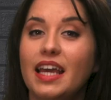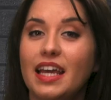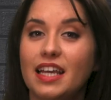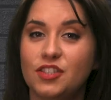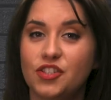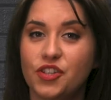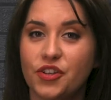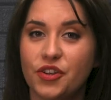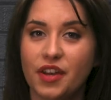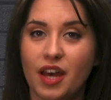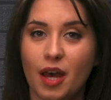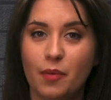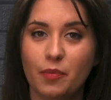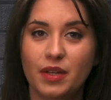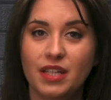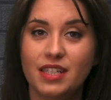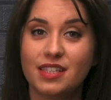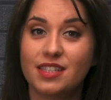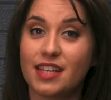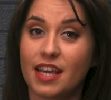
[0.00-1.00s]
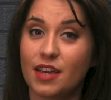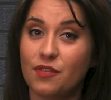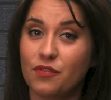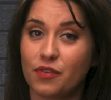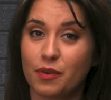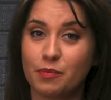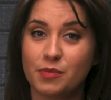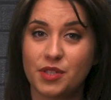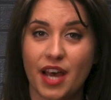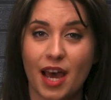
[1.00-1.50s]
Is your company safe
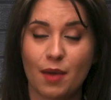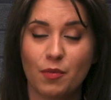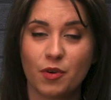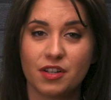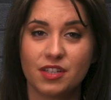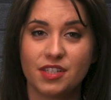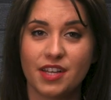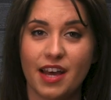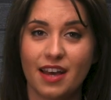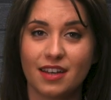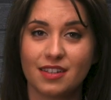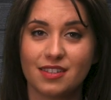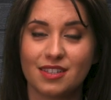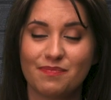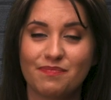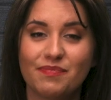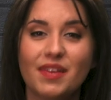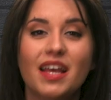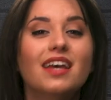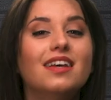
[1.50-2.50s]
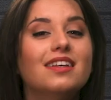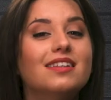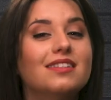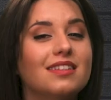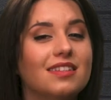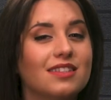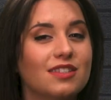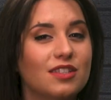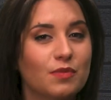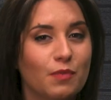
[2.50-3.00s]
from cyber attacks?
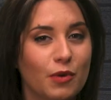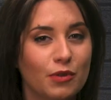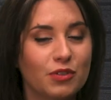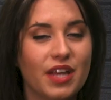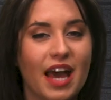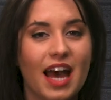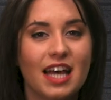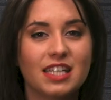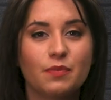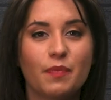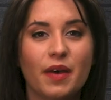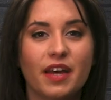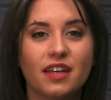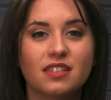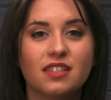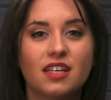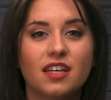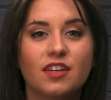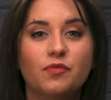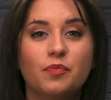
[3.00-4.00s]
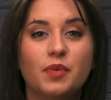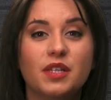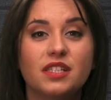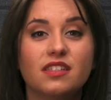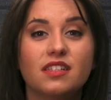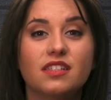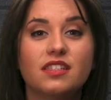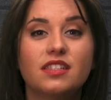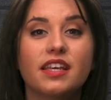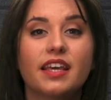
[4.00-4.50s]
Since most aspects of
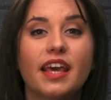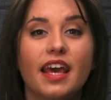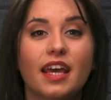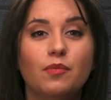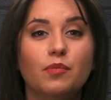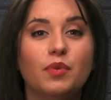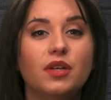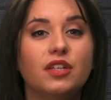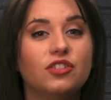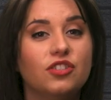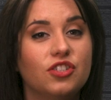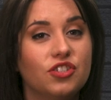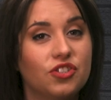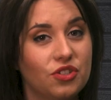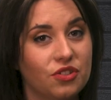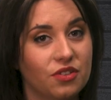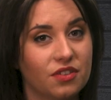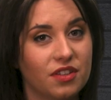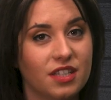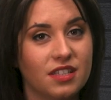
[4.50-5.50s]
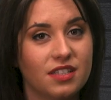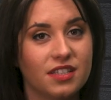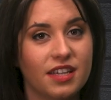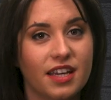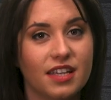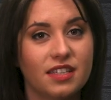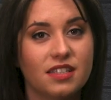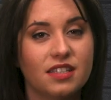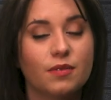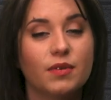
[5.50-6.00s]
business can be digital these
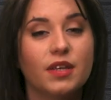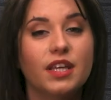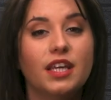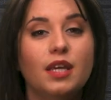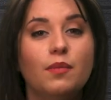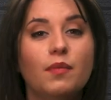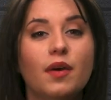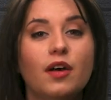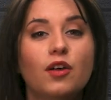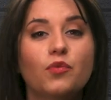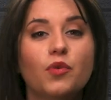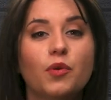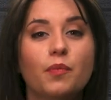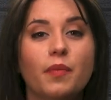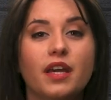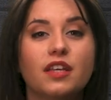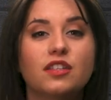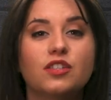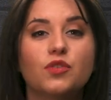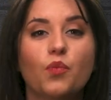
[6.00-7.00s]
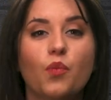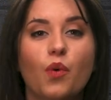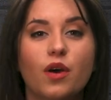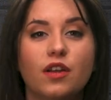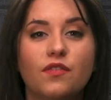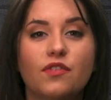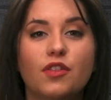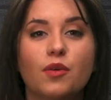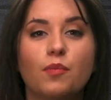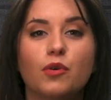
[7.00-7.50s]
days, email remains
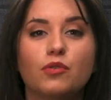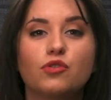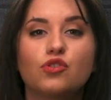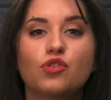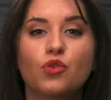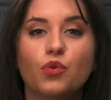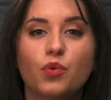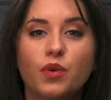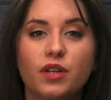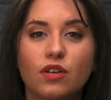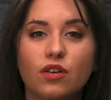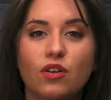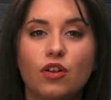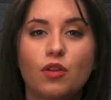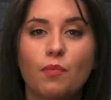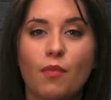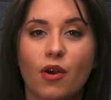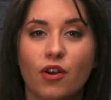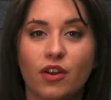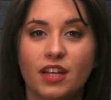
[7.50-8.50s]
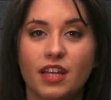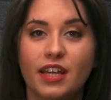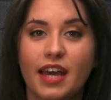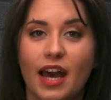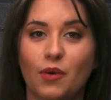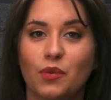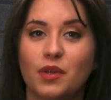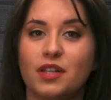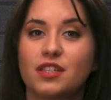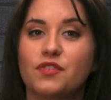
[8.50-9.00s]
one of the most critical marketing
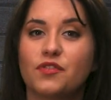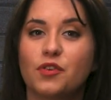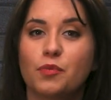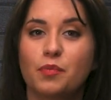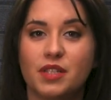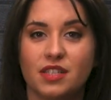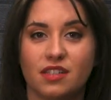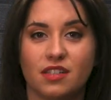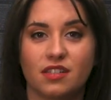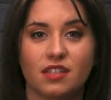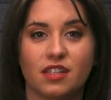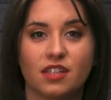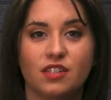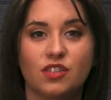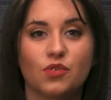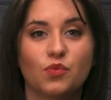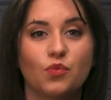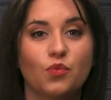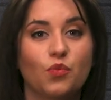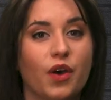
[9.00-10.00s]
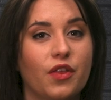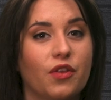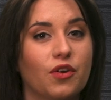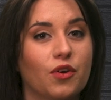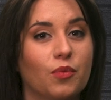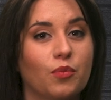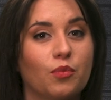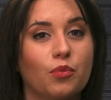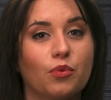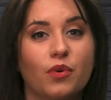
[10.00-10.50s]
outlets for businesses,
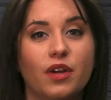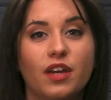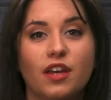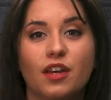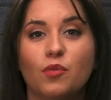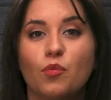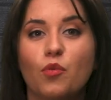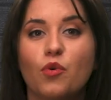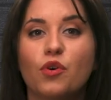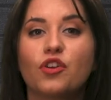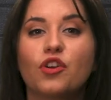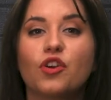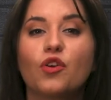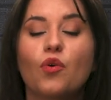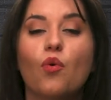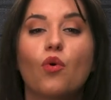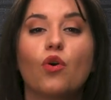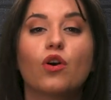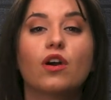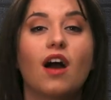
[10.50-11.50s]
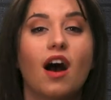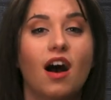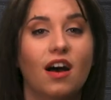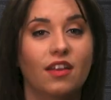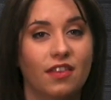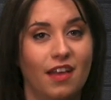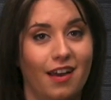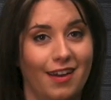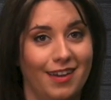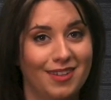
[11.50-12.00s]
whether brick and mortar or
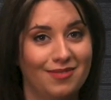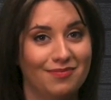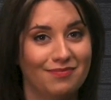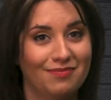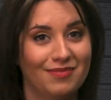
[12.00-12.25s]
online.